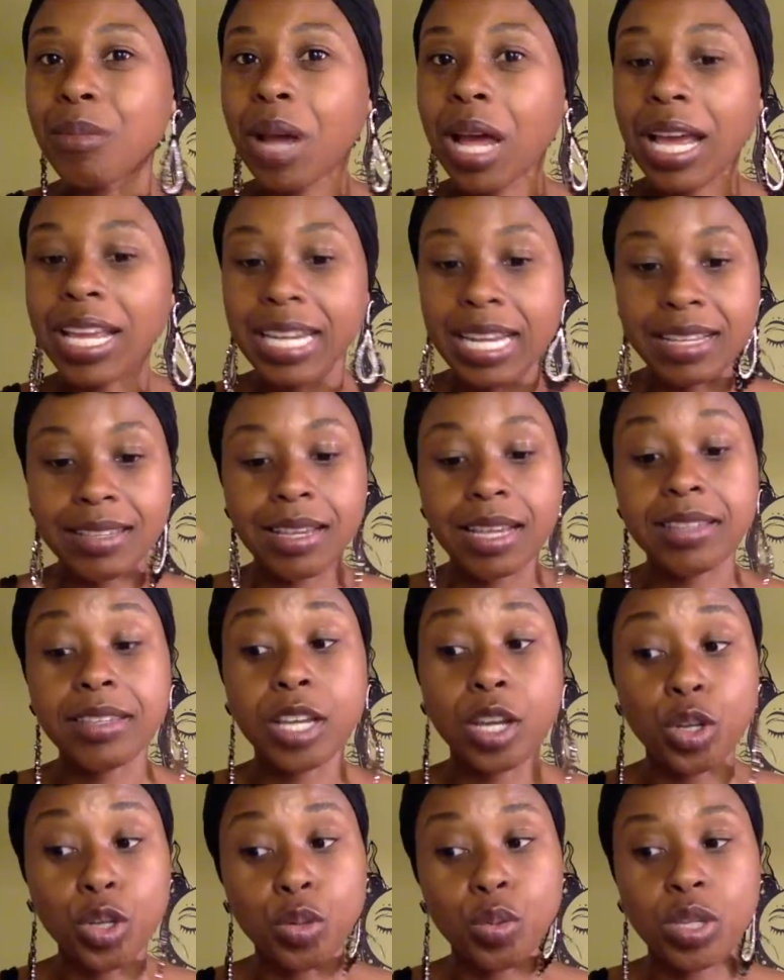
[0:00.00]
mind as I
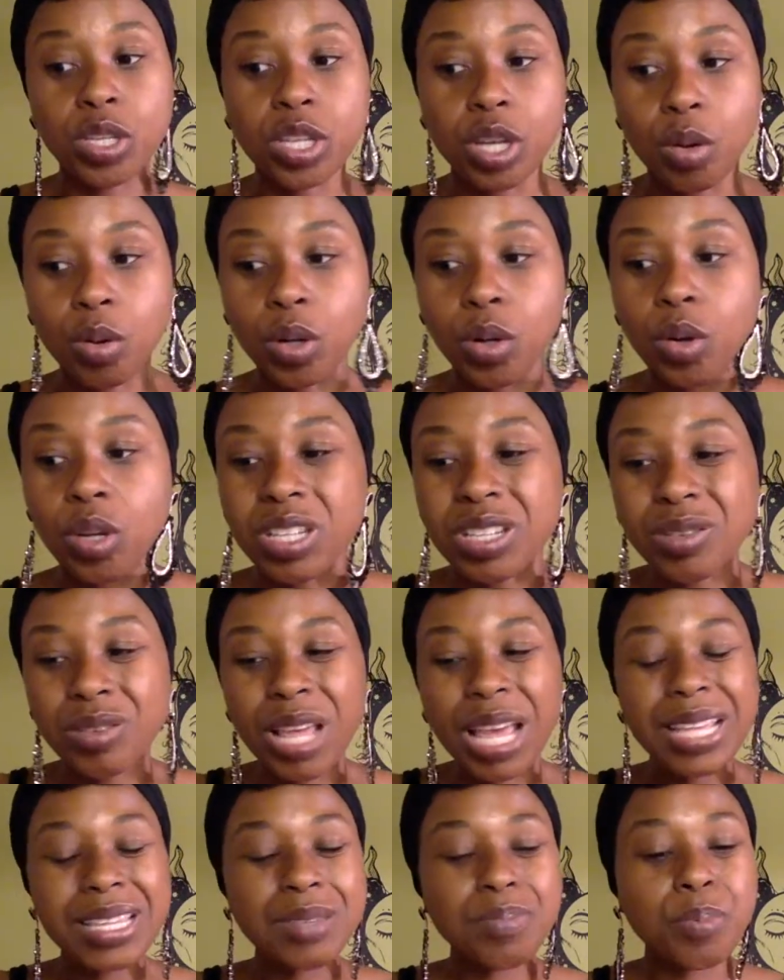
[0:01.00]
tell you what's going on. So
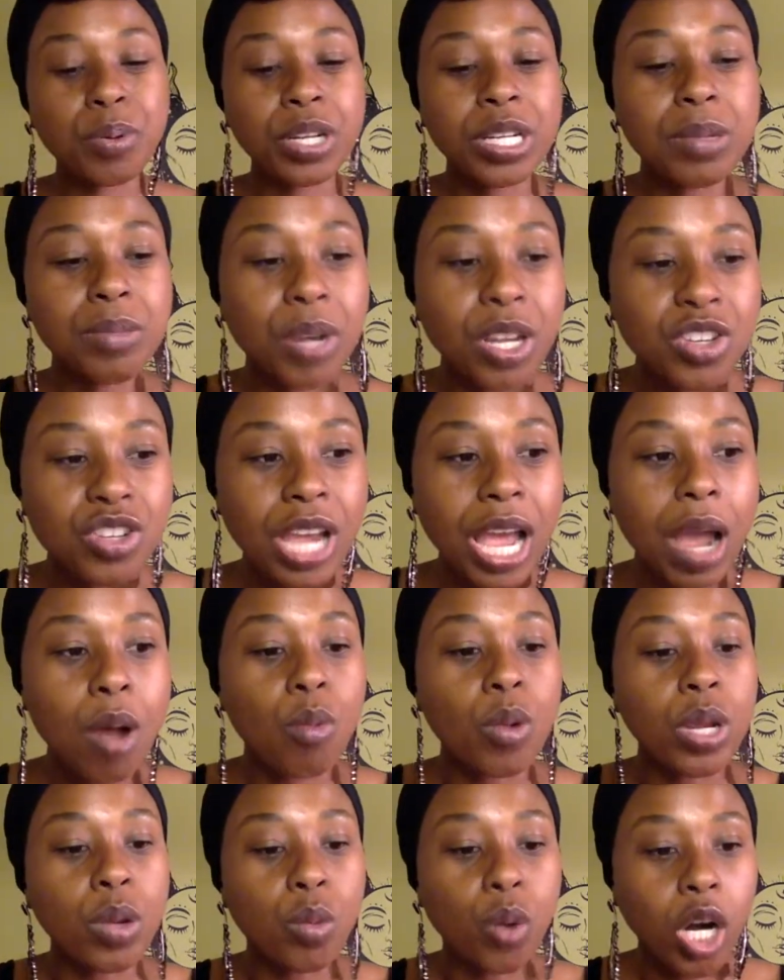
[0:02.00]
that's pretty much how
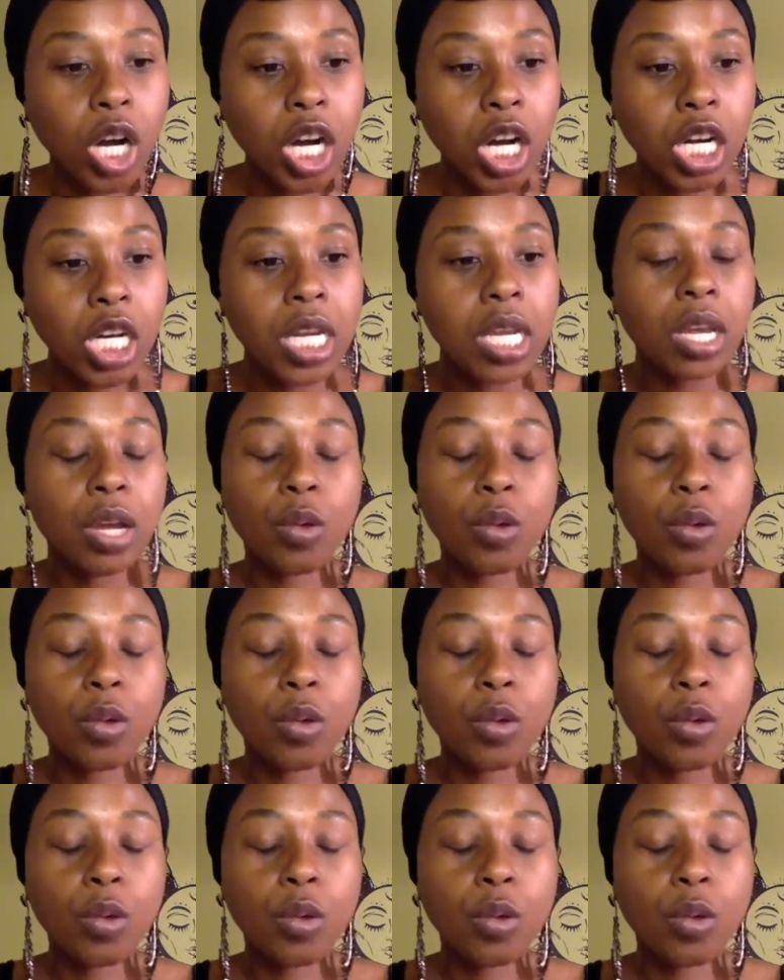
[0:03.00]
we were.